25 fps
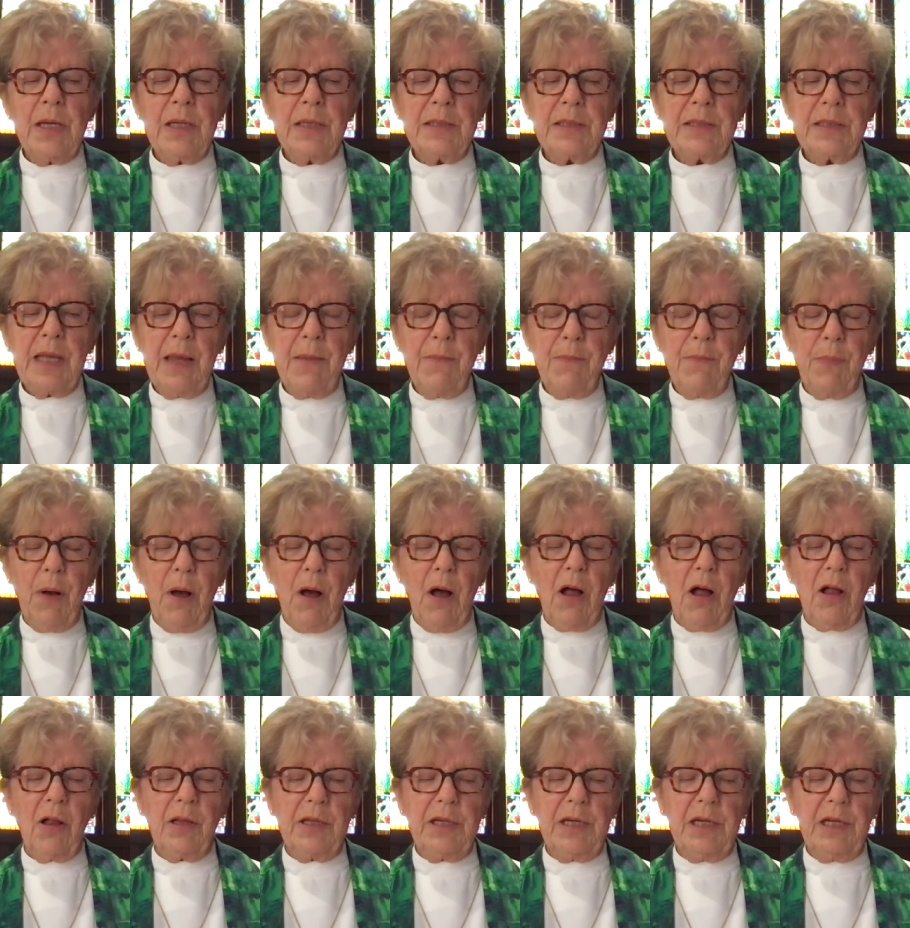St.
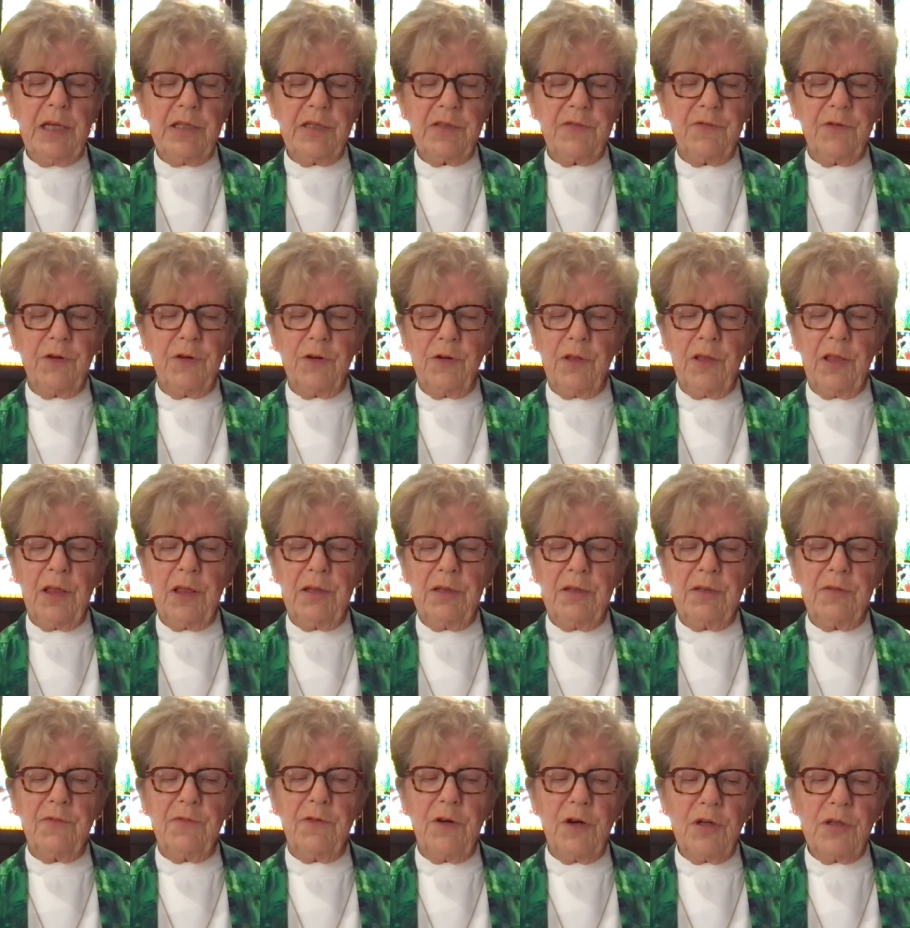Paul, in his first,
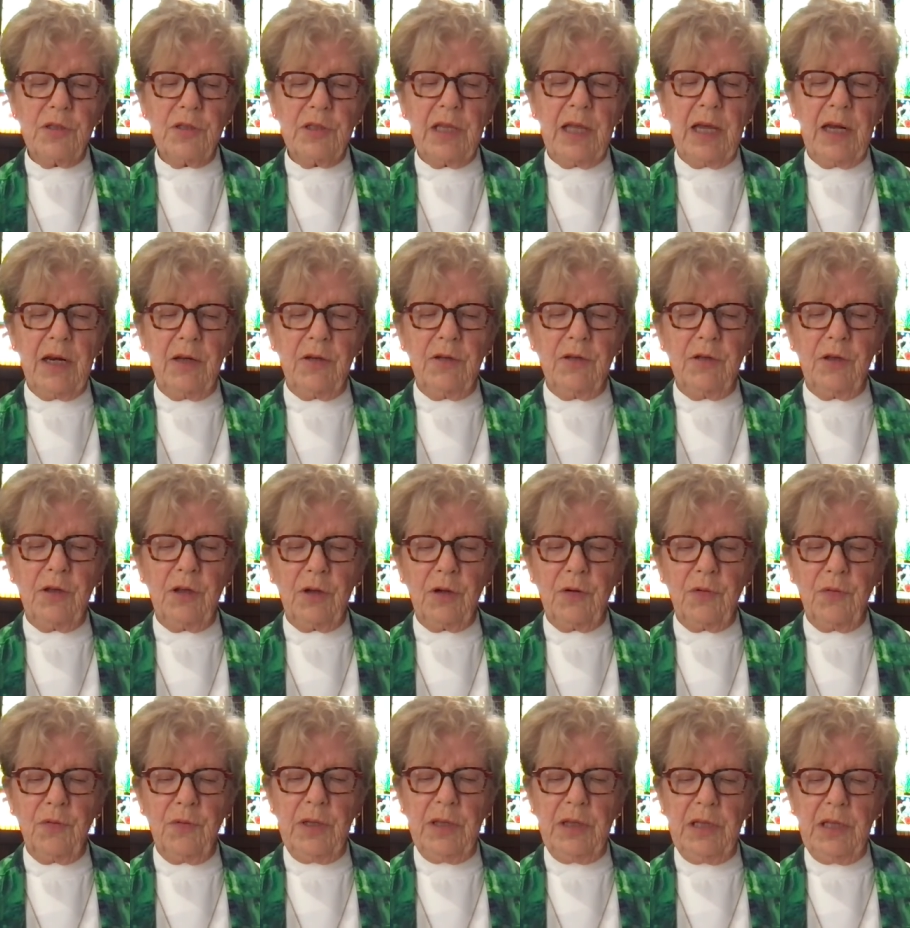first letter to the
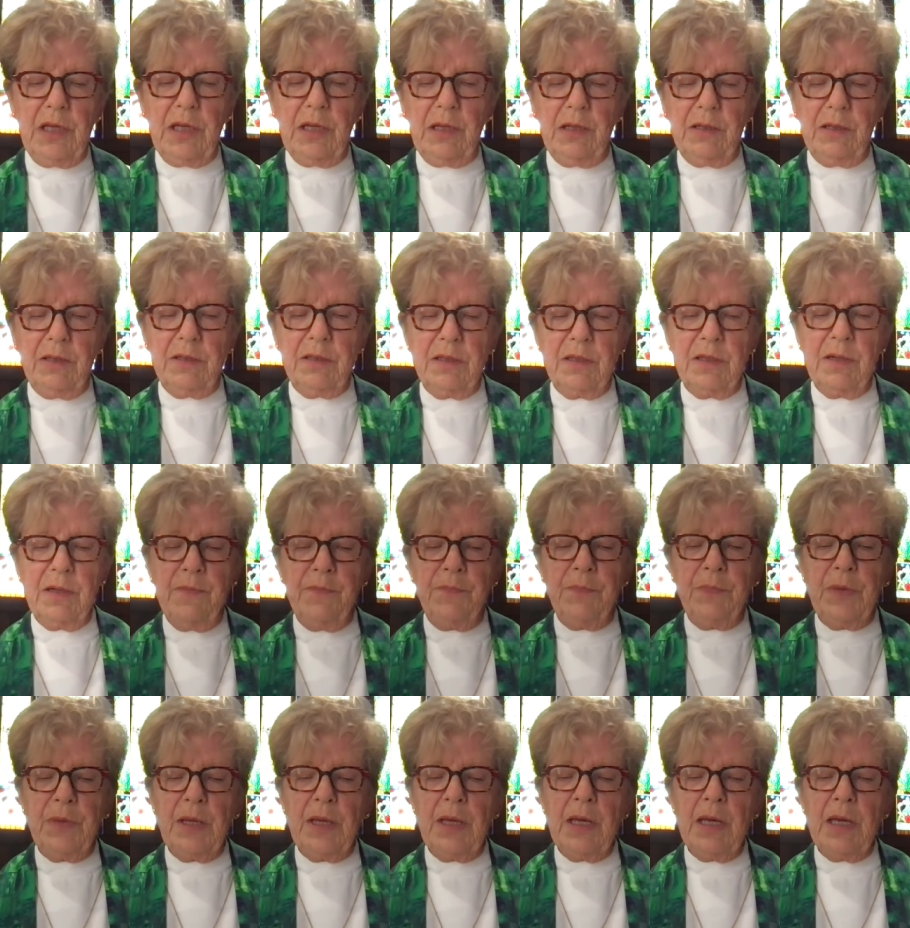Corinthians,
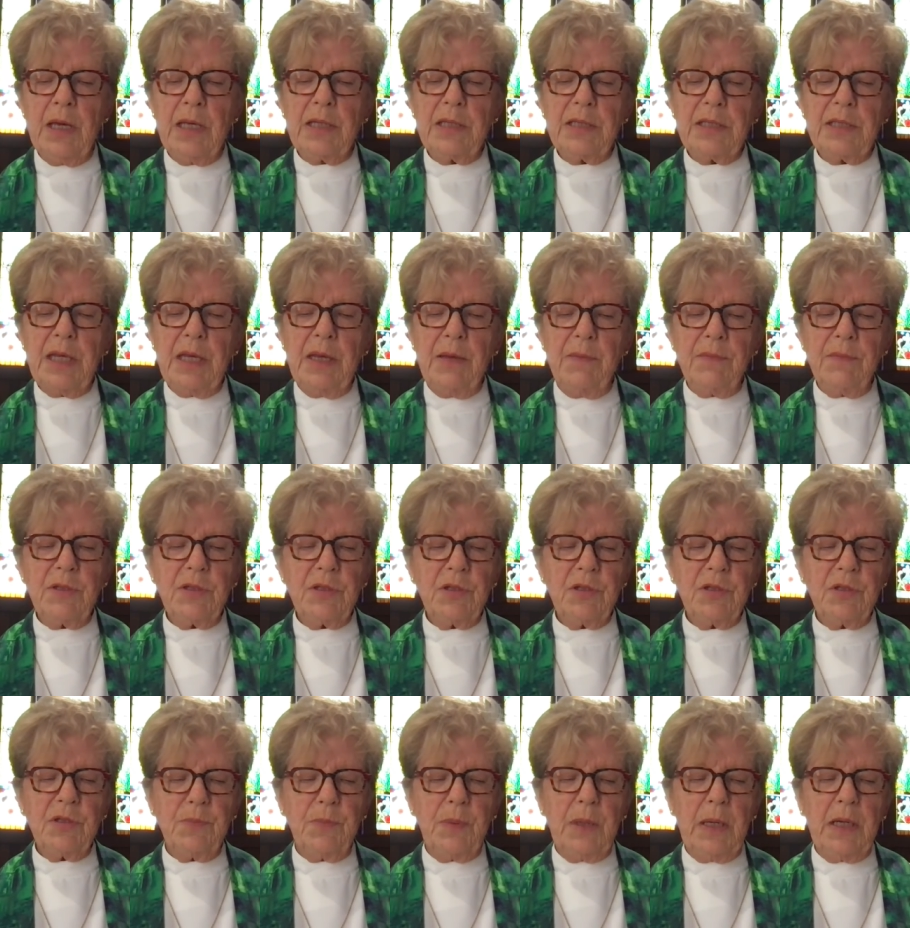seems to
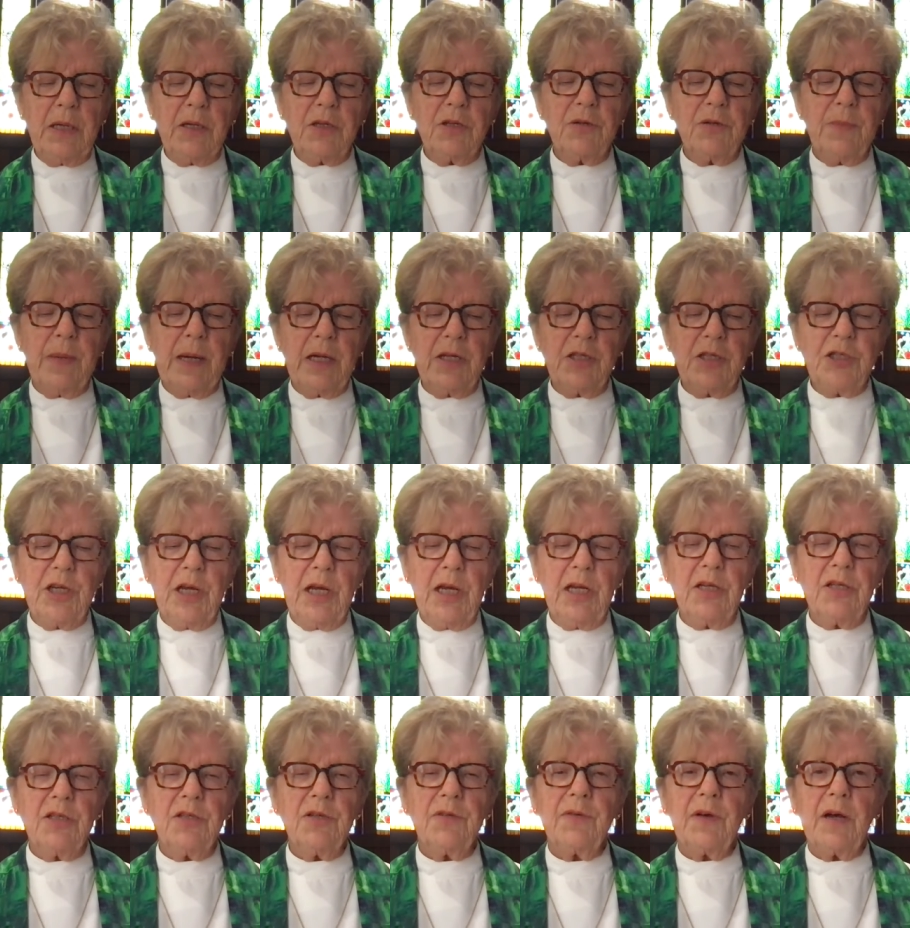speak to my
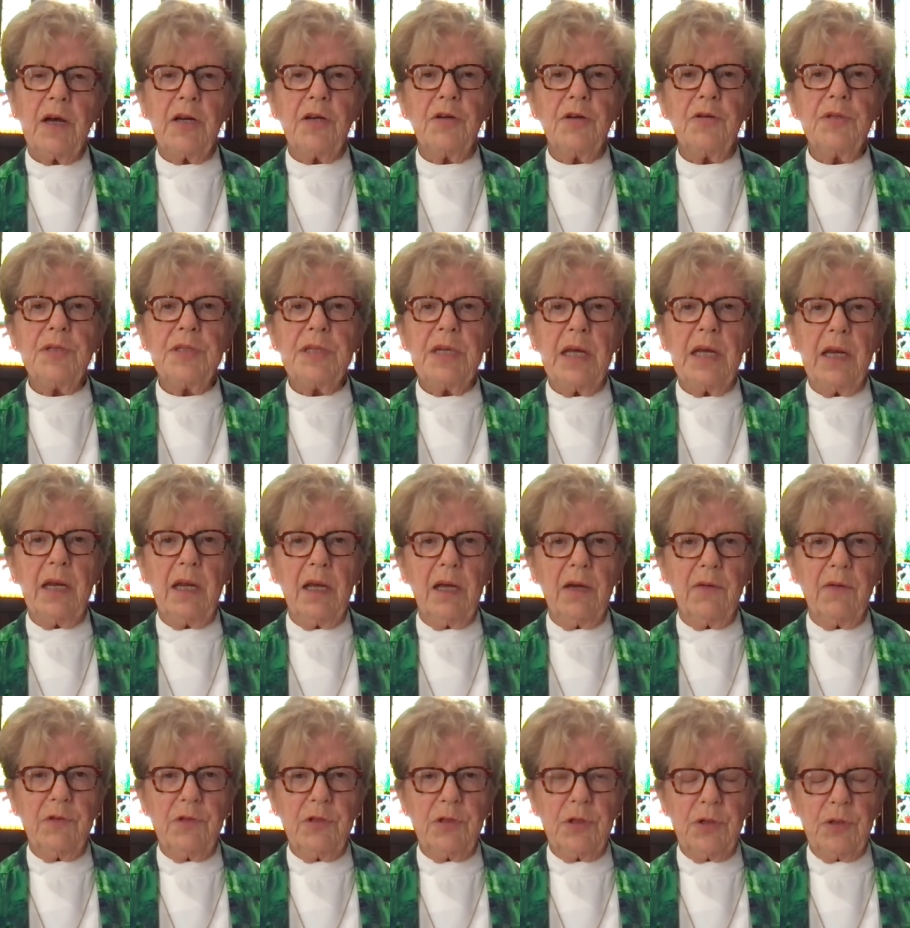change of understanding
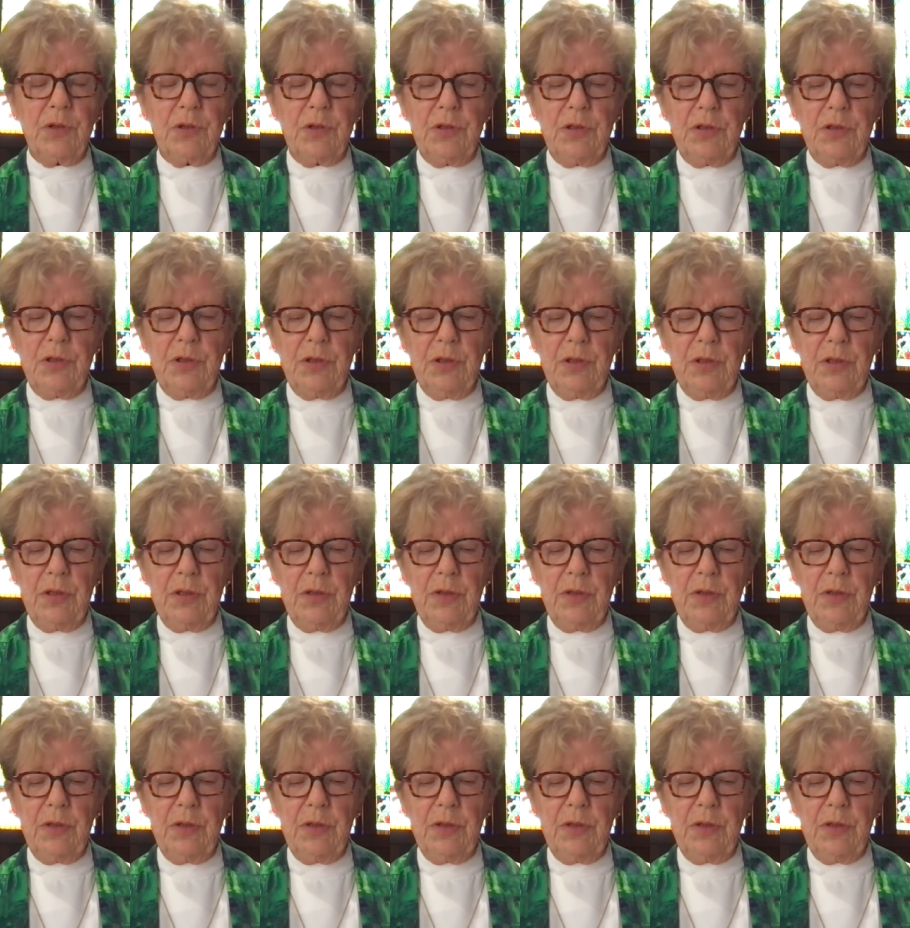of church.